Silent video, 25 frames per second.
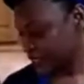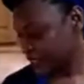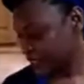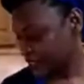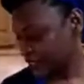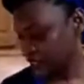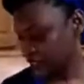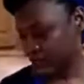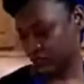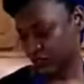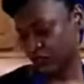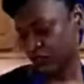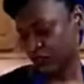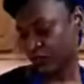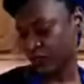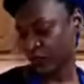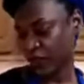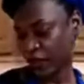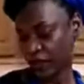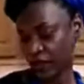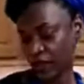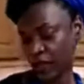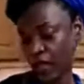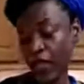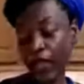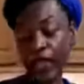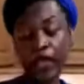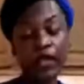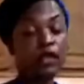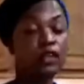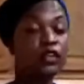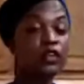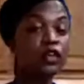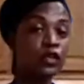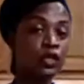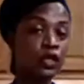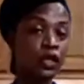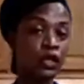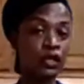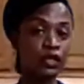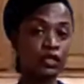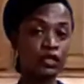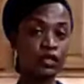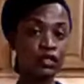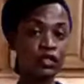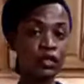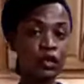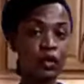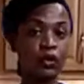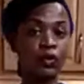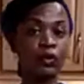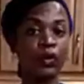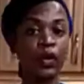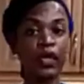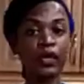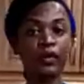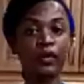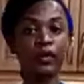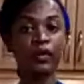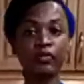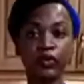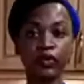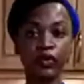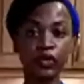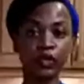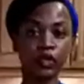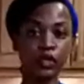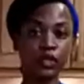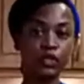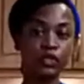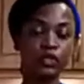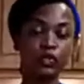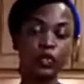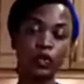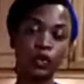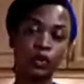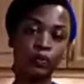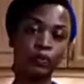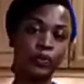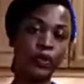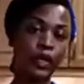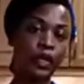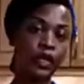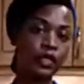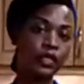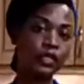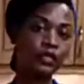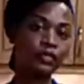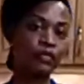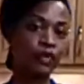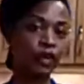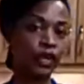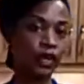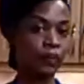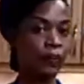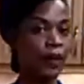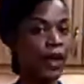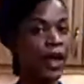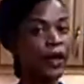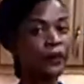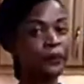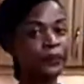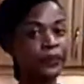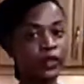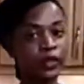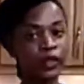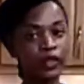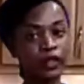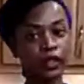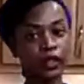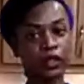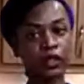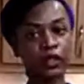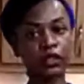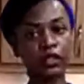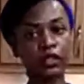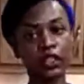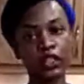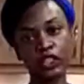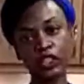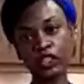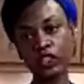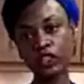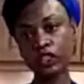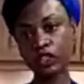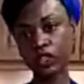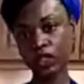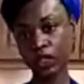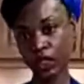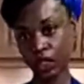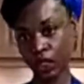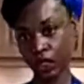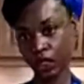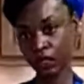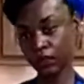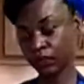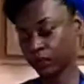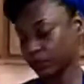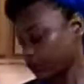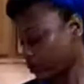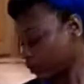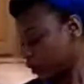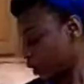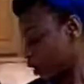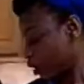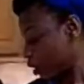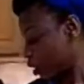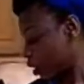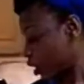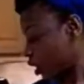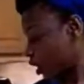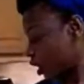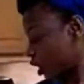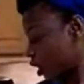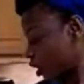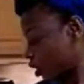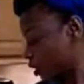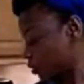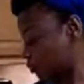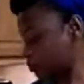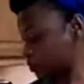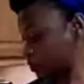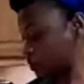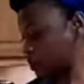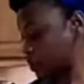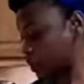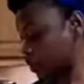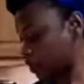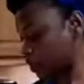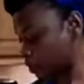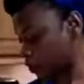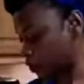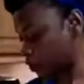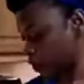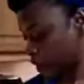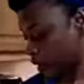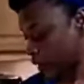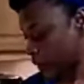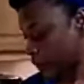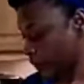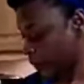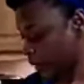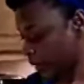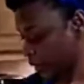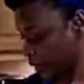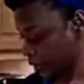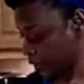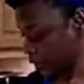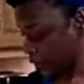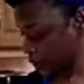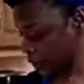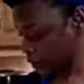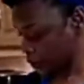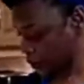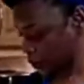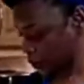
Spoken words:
is like, and New Year's. So, like, for New Year's, cornbread is a very popular dish to eat. So you can make this